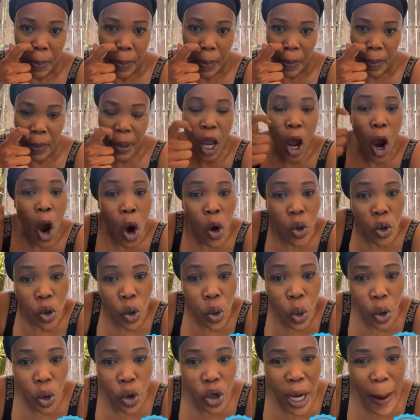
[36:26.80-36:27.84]
The
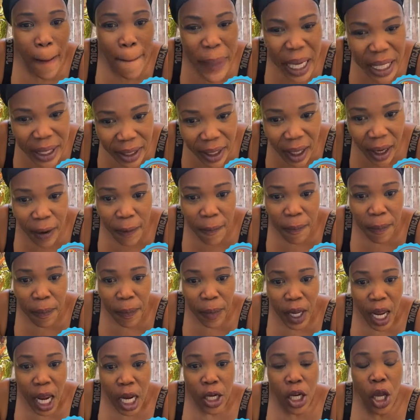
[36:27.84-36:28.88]
outlook could have better.
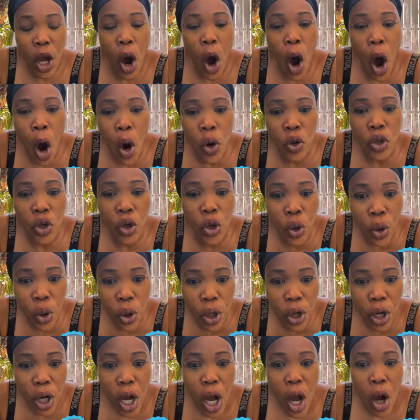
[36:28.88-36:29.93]
The
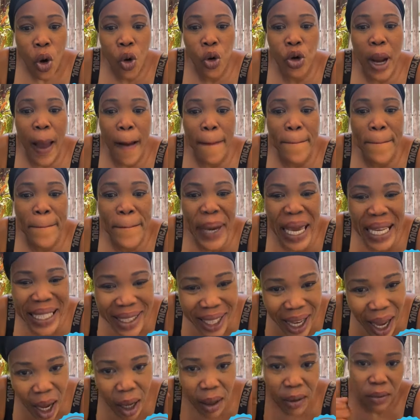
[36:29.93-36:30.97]
outlook could have better.
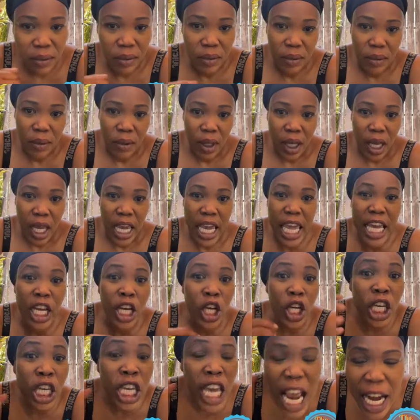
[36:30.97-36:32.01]
It
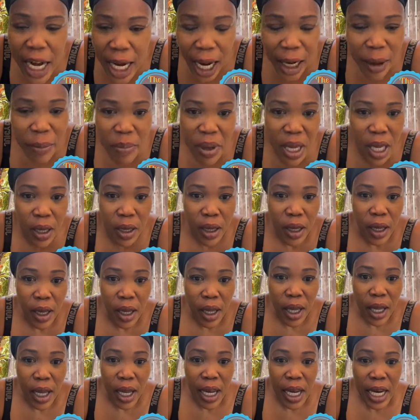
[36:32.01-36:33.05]
cannot be
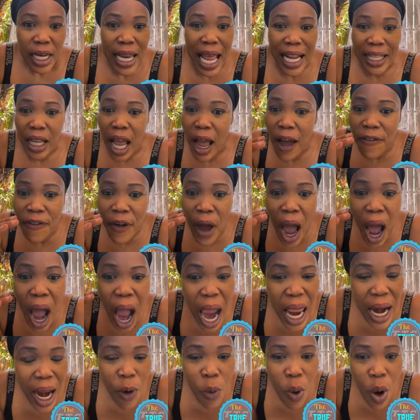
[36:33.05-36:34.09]
that of all
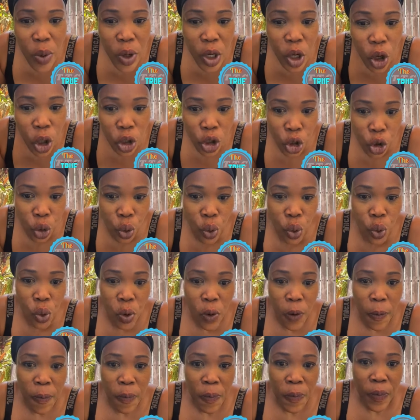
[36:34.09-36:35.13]
our way we got through,
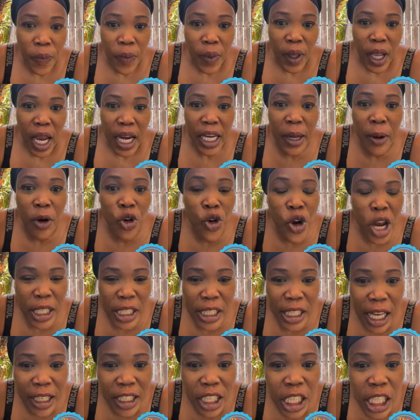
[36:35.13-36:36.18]
the greatest
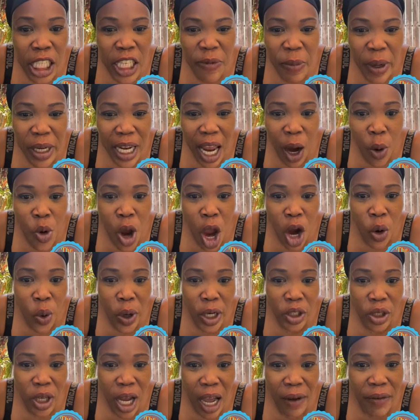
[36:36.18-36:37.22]
achievement that we are going
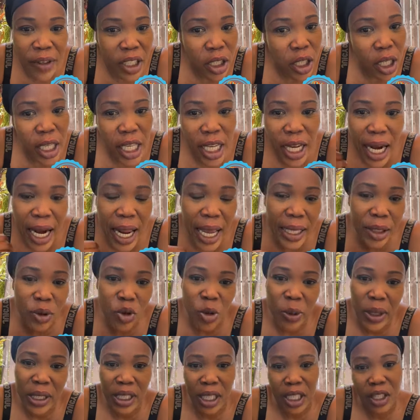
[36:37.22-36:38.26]
to have is to legalize
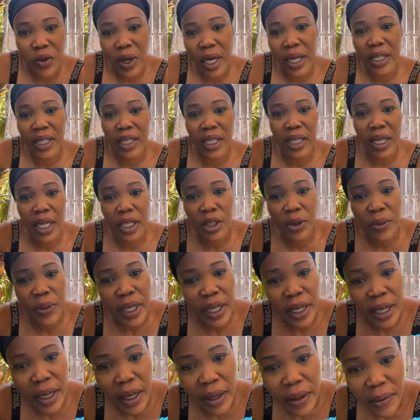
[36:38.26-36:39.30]
homosexuality in
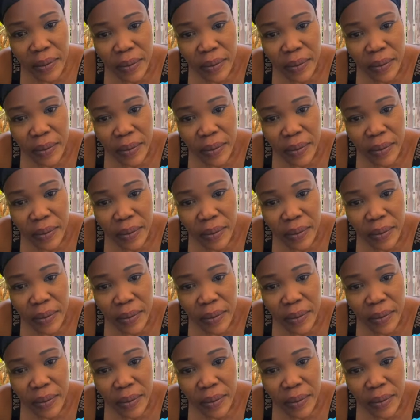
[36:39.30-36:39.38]
Jamaica.